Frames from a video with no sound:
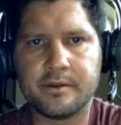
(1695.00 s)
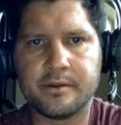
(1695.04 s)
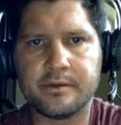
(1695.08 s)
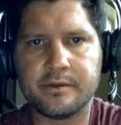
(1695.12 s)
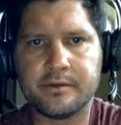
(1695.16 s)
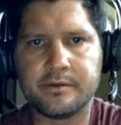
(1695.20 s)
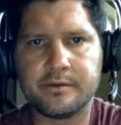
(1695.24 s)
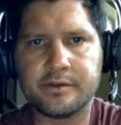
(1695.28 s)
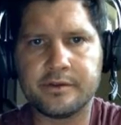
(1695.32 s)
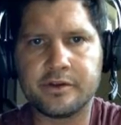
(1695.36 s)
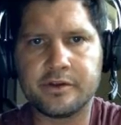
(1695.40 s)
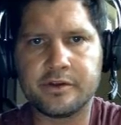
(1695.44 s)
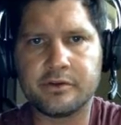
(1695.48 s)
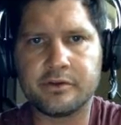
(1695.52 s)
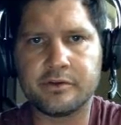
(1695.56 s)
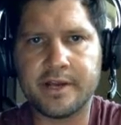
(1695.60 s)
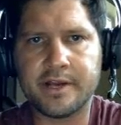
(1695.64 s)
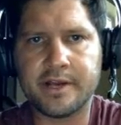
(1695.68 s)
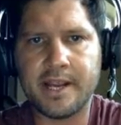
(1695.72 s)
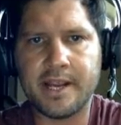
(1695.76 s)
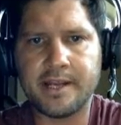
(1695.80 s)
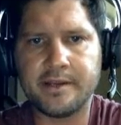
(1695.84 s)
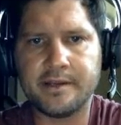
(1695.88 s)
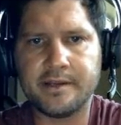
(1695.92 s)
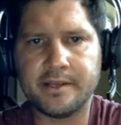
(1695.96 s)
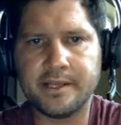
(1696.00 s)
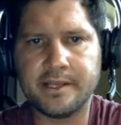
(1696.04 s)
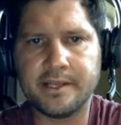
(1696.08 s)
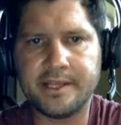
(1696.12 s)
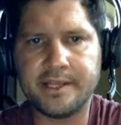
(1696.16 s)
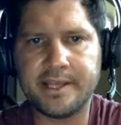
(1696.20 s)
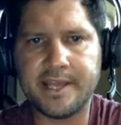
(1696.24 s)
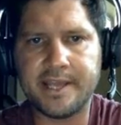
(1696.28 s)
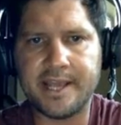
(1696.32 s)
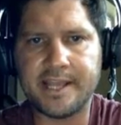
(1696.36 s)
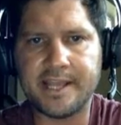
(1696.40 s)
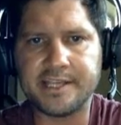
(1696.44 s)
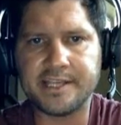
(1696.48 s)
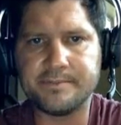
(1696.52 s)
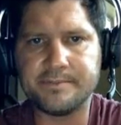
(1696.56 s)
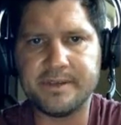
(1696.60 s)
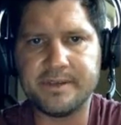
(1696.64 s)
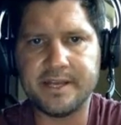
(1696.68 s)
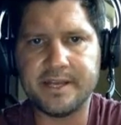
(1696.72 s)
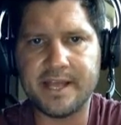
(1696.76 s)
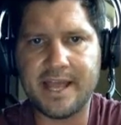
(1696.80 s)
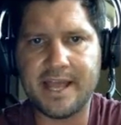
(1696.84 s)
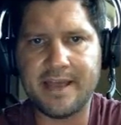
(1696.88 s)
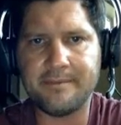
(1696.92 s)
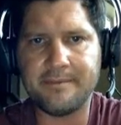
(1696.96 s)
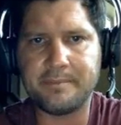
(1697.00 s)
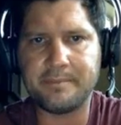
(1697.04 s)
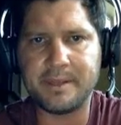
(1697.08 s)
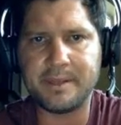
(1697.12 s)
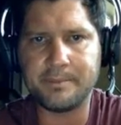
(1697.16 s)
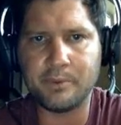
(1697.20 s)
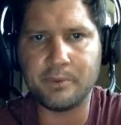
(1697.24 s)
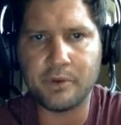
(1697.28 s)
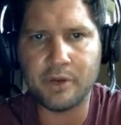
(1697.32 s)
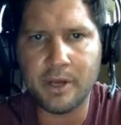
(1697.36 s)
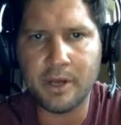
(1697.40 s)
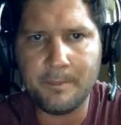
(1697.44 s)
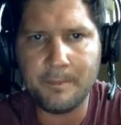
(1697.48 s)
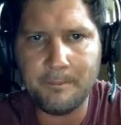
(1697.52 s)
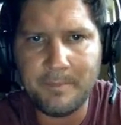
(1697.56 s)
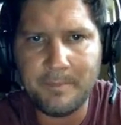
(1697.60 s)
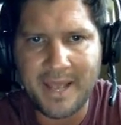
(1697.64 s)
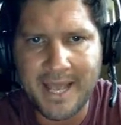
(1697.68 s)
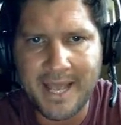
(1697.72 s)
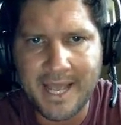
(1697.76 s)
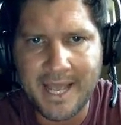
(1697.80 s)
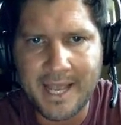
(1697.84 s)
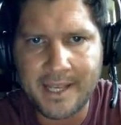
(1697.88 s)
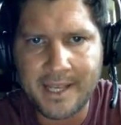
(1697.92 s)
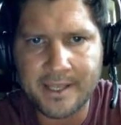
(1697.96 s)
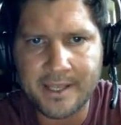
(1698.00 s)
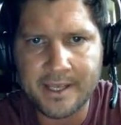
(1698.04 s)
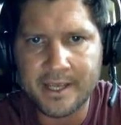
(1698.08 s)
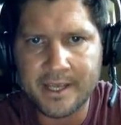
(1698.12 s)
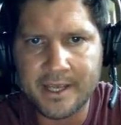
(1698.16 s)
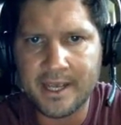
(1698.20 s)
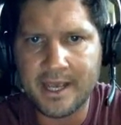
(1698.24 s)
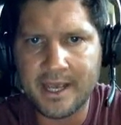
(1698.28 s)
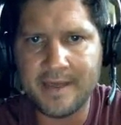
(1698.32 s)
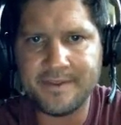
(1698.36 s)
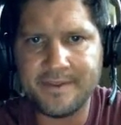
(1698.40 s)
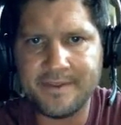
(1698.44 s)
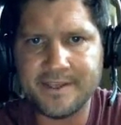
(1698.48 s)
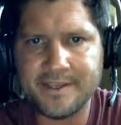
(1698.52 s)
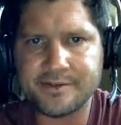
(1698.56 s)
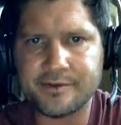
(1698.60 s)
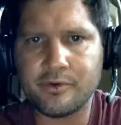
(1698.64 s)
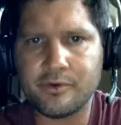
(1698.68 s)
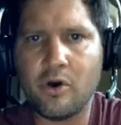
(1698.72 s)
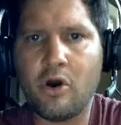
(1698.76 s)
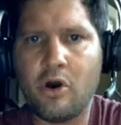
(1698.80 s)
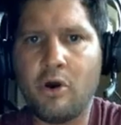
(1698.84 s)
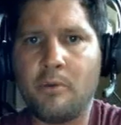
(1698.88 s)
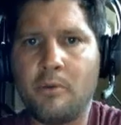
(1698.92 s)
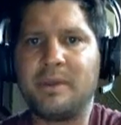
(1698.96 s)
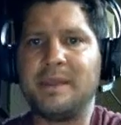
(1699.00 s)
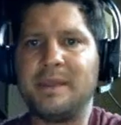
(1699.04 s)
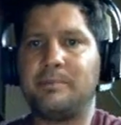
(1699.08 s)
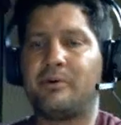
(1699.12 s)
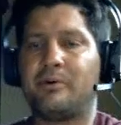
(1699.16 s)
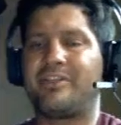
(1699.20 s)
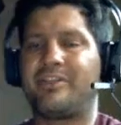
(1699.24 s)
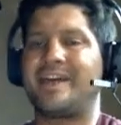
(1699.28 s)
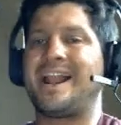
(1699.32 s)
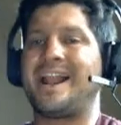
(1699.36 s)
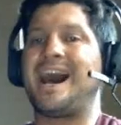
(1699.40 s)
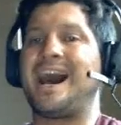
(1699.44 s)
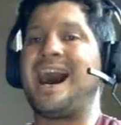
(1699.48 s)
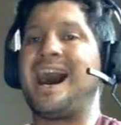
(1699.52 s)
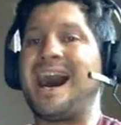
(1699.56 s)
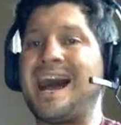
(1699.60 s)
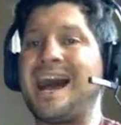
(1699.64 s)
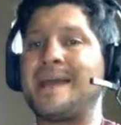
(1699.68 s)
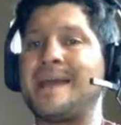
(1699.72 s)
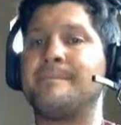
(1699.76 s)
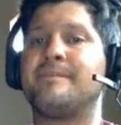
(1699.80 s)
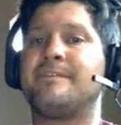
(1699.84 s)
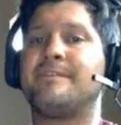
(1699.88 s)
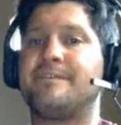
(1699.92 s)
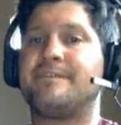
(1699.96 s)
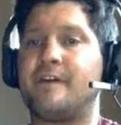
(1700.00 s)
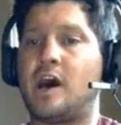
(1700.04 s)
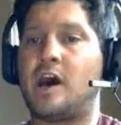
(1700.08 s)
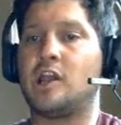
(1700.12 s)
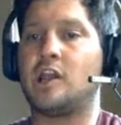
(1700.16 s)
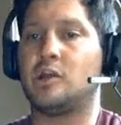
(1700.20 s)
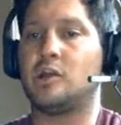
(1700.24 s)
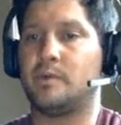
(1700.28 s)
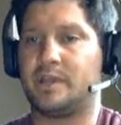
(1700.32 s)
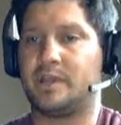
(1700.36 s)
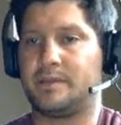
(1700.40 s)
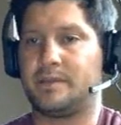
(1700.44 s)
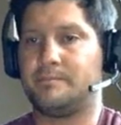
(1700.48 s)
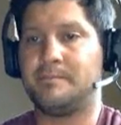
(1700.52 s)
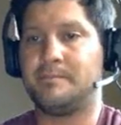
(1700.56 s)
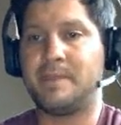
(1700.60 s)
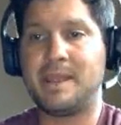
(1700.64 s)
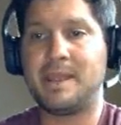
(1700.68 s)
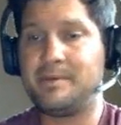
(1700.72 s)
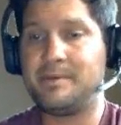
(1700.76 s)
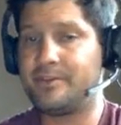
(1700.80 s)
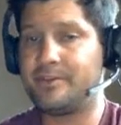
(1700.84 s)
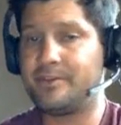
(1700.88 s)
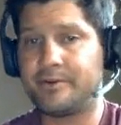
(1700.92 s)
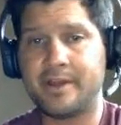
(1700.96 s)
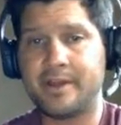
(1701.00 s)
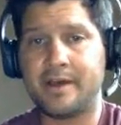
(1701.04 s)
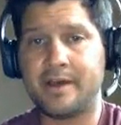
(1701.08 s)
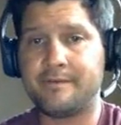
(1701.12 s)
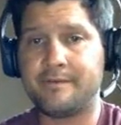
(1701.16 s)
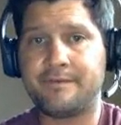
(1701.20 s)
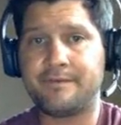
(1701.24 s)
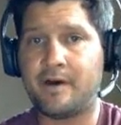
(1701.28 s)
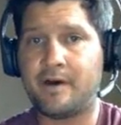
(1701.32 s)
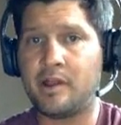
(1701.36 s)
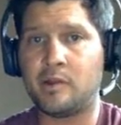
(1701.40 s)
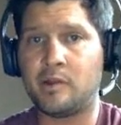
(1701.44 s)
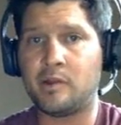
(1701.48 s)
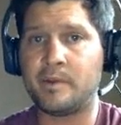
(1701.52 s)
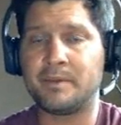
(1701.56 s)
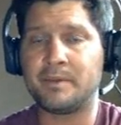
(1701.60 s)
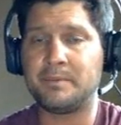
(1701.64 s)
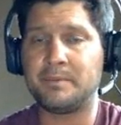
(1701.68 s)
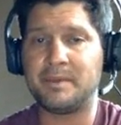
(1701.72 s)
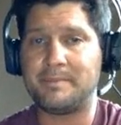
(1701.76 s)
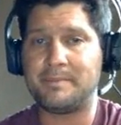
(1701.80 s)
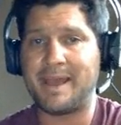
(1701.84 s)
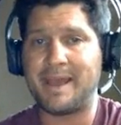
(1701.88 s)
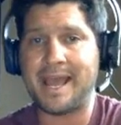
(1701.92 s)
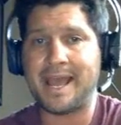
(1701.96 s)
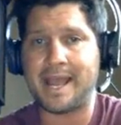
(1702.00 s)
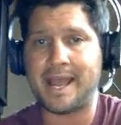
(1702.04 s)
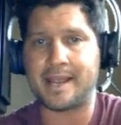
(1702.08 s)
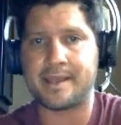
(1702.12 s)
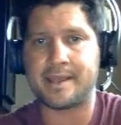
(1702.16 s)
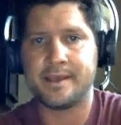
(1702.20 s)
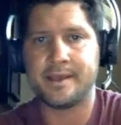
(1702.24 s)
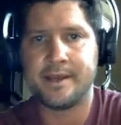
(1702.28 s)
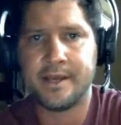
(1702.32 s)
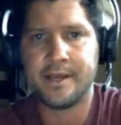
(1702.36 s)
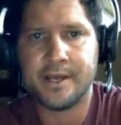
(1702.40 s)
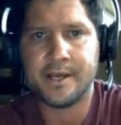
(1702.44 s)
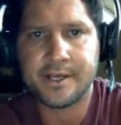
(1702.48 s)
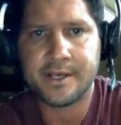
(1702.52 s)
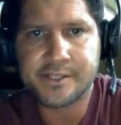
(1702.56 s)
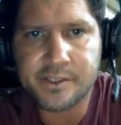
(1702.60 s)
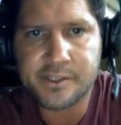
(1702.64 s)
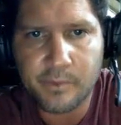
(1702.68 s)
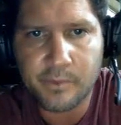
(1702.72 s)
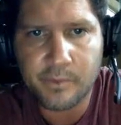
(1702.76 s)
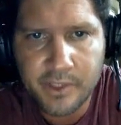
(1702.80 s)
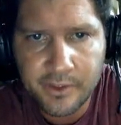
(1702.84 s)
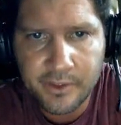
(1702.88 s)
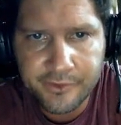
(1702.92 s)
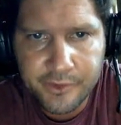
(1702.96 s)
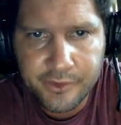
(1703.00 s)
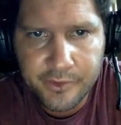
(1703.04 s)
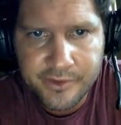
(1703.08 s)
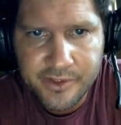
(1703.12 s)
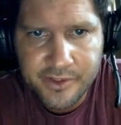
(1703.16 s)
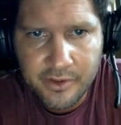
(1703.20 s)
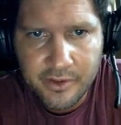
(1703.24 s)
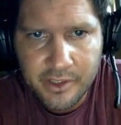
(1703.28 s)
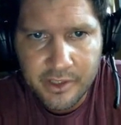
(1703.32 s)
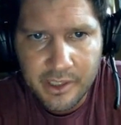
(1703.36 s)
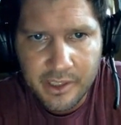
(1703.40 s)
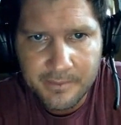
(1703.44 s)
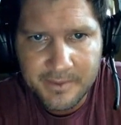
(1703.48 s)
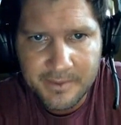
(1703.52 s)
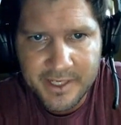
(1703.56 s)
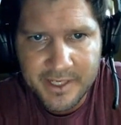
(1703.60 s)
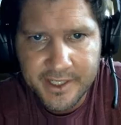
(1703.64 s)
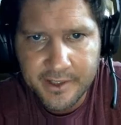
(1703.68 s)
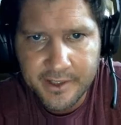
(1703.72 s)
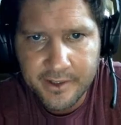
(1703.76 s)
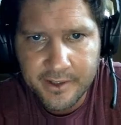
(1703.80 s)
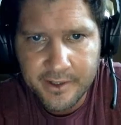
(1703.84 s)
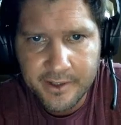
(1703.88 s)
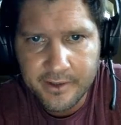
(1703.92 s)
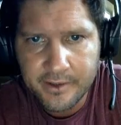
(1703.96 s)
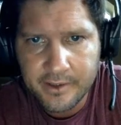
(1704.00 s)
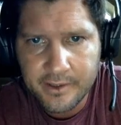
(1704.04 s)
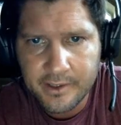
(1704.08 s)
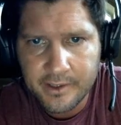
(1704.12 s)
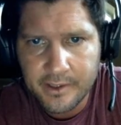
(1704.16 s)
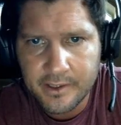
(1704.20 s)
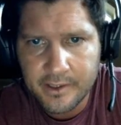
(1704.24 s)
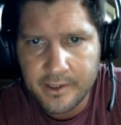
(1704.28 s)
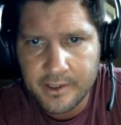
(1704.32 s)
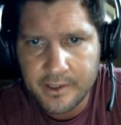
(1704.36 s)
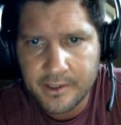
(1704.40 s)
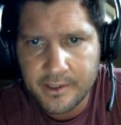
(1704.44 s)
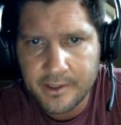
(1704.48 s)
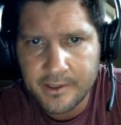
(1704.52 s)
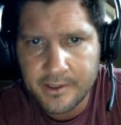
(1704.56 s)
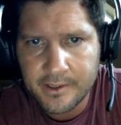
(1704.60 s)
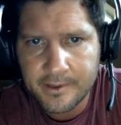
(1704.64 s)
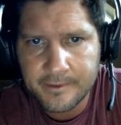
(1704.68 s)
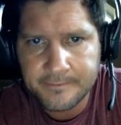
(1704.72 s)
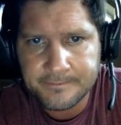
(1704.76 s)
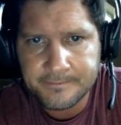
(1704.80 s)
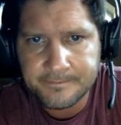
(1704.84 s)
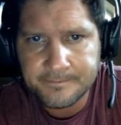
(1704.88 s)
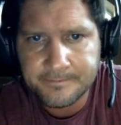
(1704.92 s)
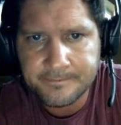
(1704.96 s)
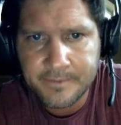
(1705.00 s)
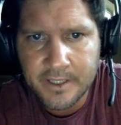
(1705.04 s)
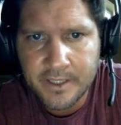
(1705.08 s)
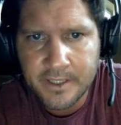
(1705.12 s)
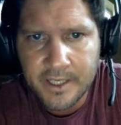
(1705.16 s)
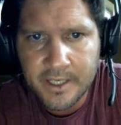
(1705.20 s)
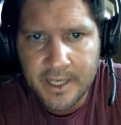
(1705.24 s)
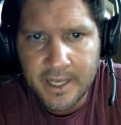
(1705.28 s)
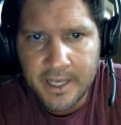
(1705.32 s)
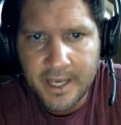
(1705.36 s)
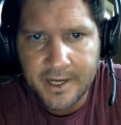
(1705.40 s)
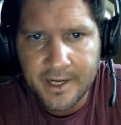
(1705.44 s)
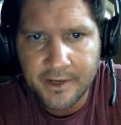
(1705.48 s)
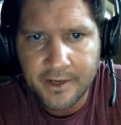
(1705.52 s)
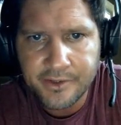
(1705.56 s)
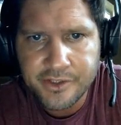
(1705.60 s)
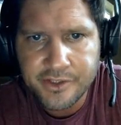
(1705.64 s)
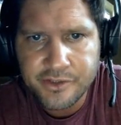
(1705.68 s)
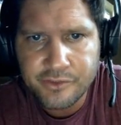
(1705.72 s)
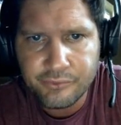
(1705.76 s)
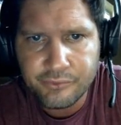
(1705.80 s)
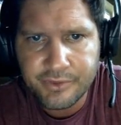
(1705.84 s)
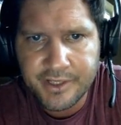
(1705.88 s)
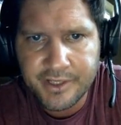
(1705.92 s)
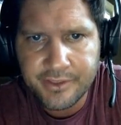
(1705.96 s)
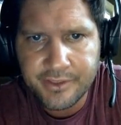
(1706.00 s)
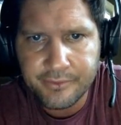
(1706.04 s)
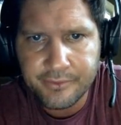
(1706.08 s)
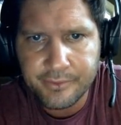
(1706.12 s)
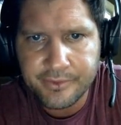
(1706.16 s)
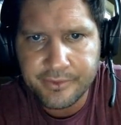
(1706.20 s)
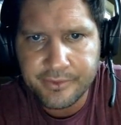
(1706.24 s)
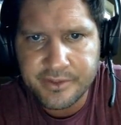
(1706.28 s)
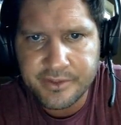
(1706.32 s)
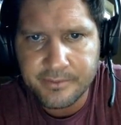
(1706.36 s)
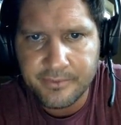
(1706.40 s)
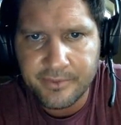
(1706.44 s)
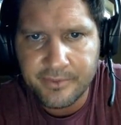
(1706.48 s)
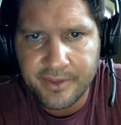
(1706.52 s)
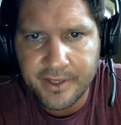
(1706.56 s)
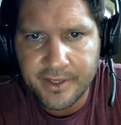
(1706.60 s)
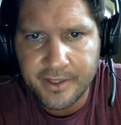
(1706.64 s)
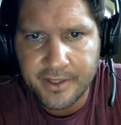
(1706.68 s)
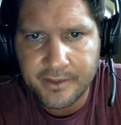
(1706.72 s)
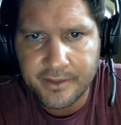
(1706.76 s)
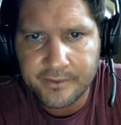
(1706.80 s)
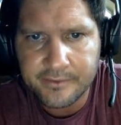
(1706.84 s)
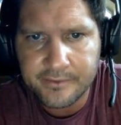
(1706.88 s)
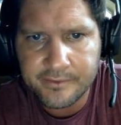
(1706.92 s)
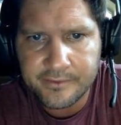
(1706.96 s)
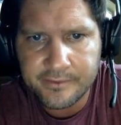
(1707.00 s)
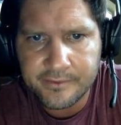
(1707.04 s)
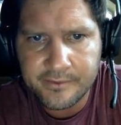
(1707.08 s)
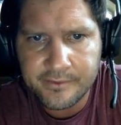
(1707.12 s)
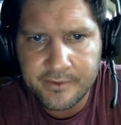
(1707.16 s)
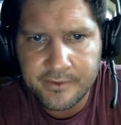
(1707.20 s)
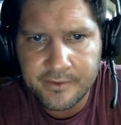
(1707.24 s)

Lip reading: to create engagement, have people come back. And these are all people that I'm following. Maybe they're not following me back. So what I'll do is I'll come in here and I'll just read through some things.